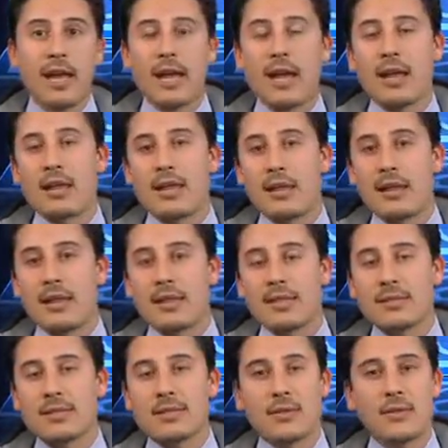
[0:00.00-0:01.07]
and
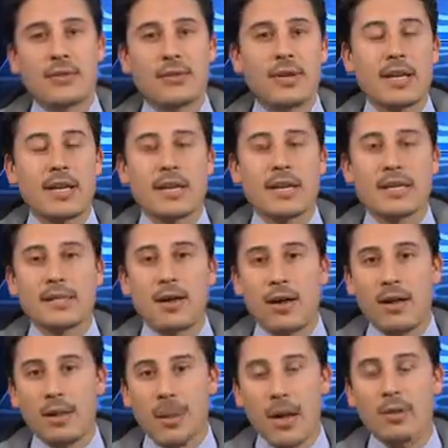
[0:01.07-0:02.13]
this donor is
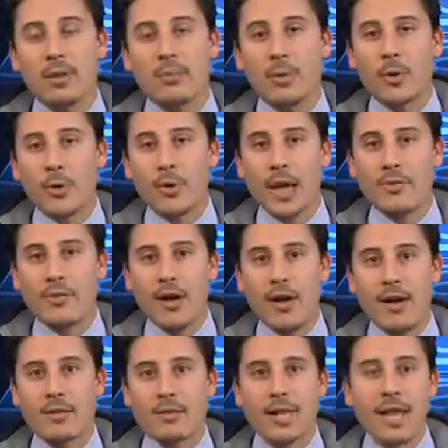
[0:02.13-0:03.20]
all about the pro-life
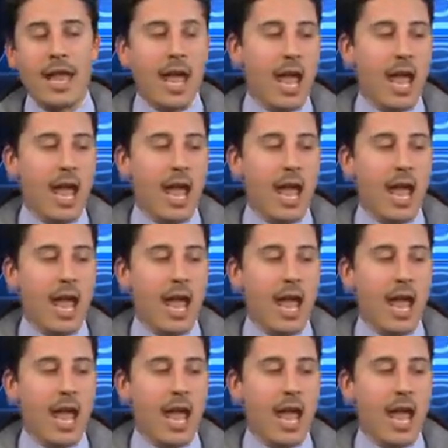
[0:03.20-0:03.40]
cause,